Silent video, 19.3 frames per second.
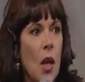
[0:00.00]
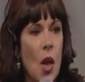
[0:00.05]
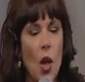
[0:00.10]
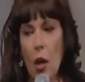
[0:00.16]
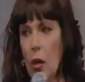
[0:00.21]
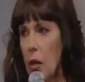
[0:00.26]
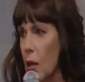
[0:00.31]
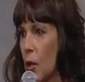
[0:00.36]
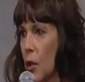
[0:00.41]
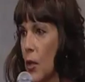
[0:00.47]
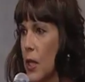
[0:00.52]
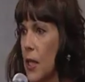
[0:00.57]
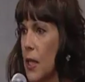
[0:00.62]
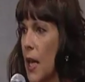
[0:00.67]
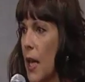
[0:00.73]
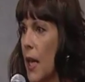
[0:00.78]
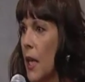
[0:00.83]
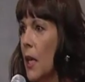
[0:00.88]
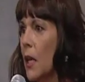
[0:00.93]
On a good
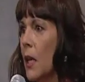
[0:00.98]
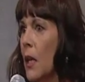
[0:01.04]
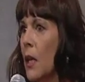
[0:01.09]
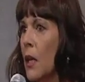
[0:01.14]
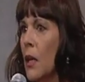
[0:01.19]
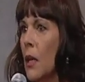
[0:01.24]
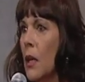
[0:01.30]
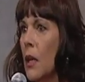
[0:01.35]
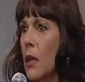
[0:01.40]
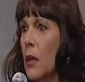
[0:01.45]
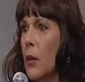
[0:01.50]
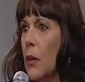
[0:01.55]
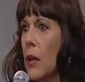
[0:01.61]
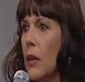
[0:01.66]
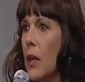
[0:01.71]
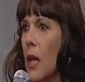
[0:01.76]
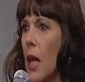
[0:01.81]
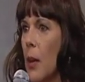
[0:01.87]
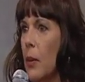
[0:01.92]
day,
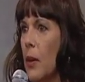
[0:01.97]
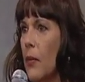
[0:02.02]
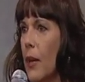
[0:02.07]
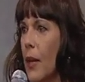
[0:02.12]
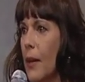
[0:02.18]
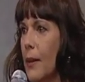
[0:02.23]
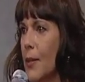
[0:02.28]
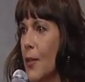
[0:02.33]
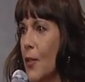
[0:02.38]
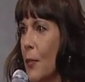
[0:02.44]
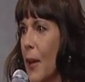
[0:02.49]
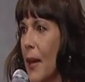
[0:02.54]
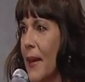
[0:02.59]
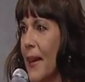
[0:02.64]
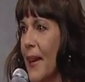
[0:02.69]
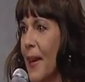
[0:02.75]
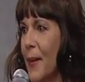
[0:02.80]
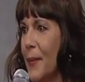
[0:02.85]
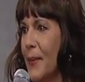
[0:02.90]
with a couple of hours of
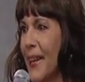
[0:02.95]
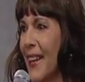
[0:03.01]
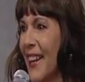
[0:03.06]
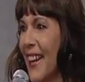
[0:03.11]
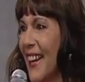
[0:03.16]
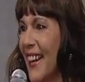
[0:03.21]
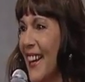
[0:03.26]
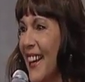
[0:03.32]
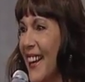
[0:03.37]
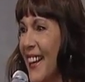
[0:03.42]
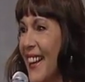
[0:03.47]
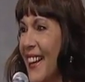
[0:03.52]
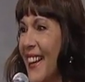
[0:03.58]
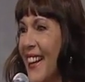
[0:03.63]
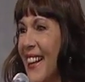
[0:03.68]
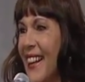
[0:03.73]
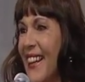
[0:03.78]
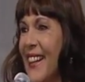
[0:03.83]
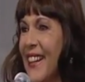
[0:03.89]
makeup.
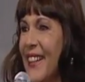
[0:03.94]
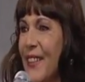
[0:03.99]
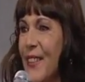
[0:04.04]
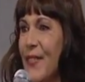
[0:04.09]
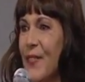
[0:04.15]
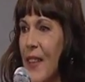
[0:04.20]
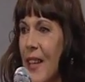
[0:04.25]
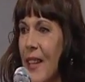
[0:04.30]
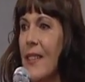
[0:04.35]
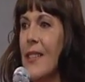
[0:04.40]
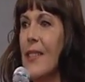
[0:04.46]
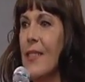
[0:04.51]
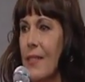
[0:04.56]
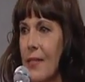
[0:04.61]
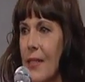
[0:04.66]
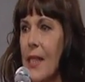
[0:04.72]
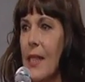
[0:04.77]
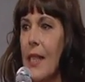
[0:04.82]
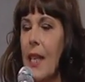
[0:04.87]
And her father's
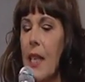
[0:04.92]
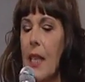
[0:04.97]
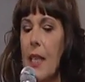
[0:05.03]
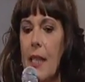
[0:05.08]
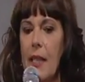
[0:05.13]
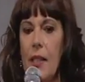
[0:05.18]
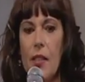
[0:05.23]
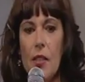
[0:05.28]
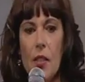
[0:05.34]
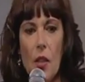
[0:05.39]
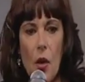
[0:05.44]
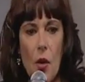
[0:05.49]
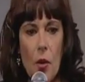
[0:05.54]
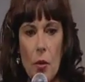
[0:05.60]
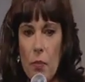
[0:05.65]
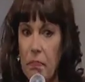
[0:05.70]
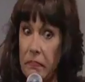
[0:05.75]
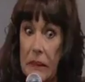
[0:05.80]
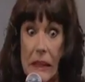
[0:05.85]
really ugly, so...